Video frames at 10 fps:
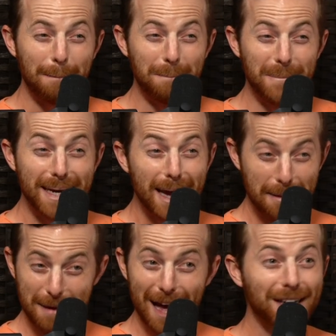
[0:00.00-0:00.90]

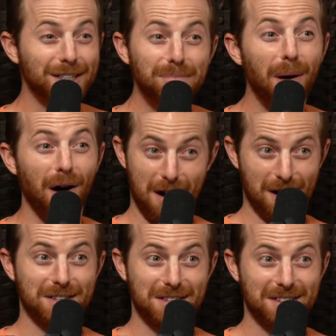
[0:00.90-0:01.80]
BMX
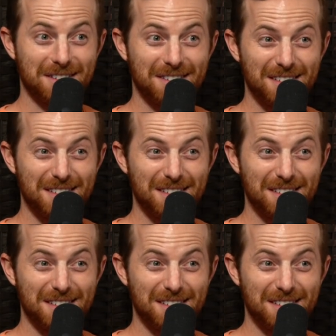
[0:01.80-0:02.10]
parks